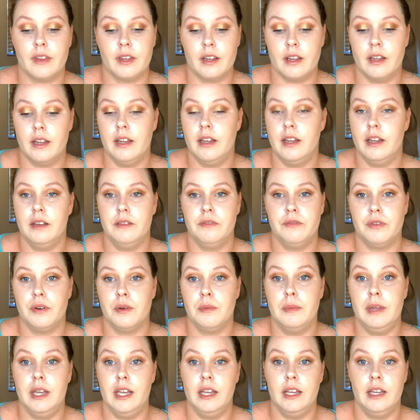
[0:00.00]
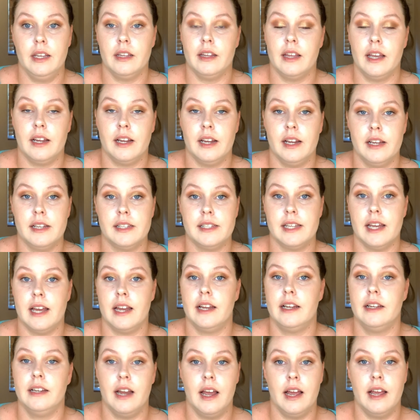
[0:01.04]
And for me, like I
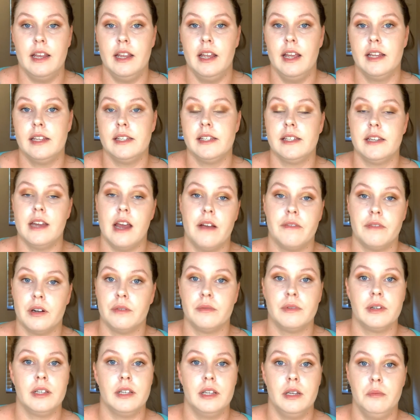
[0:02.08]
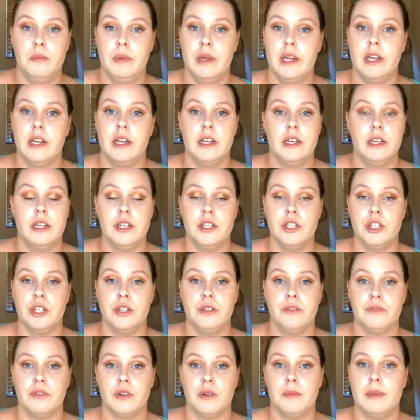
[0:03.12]
said, it's never really been an
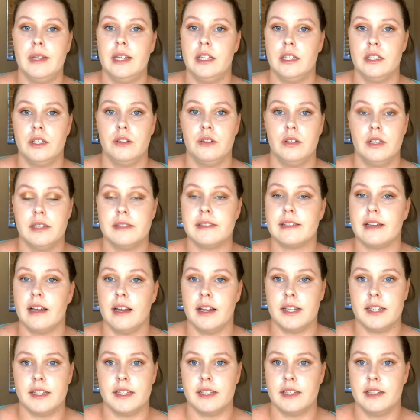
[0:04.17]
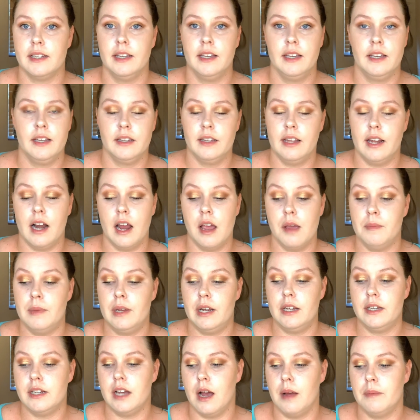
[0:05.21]
issue for me to discuss that I'm an
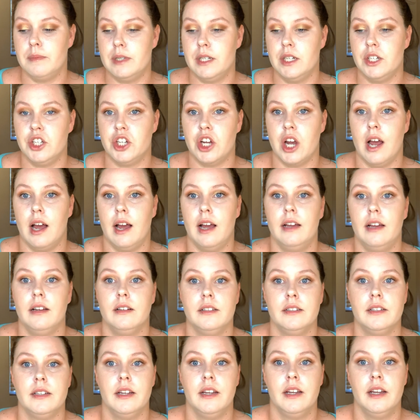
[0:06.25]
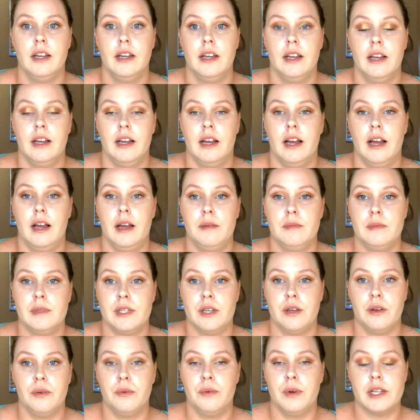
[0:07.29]
adopted child.
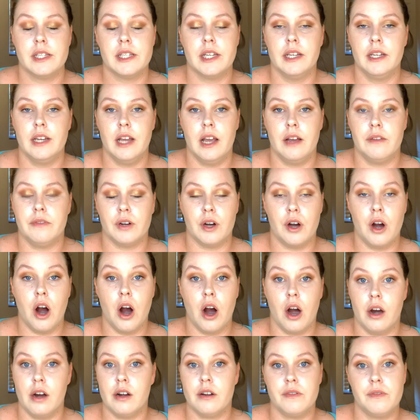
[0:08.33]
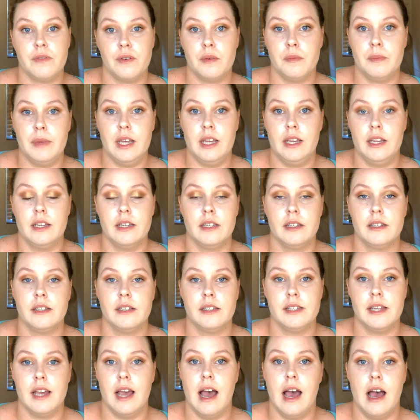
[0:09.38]
So it wasn't ever hard for me
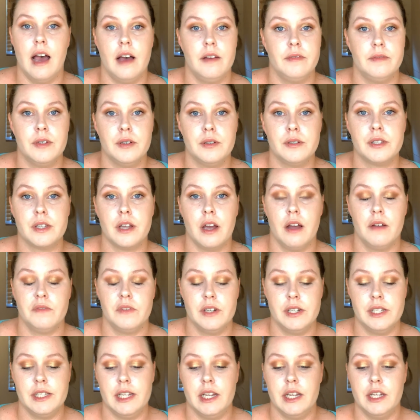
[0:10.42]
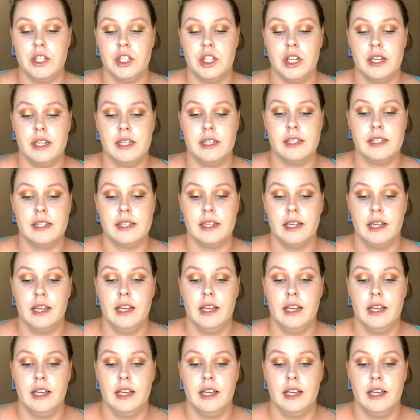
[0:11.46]
to have those conversations.